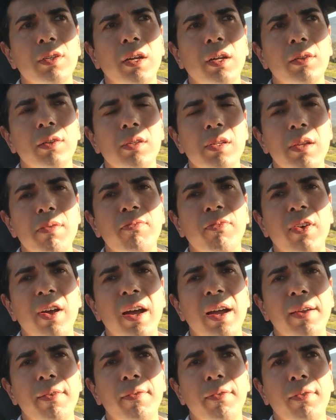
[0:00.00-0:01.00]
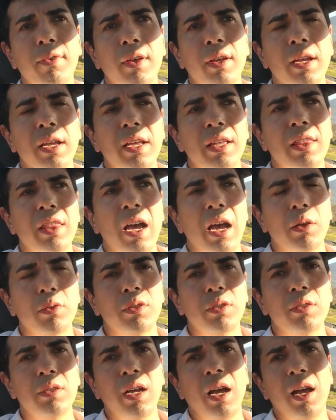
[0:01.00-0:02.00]

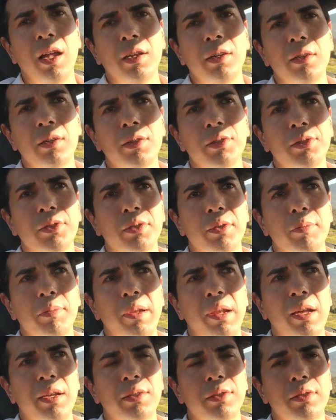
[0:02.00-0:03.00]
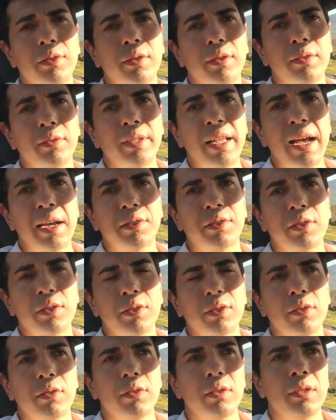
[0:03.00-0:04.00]
$105,000 plus
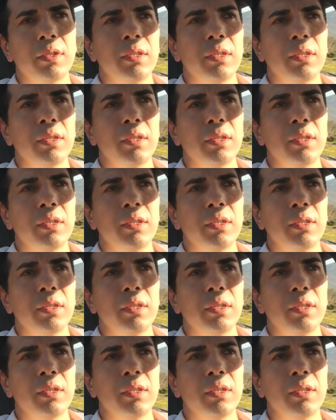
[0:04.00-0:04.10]
taxes.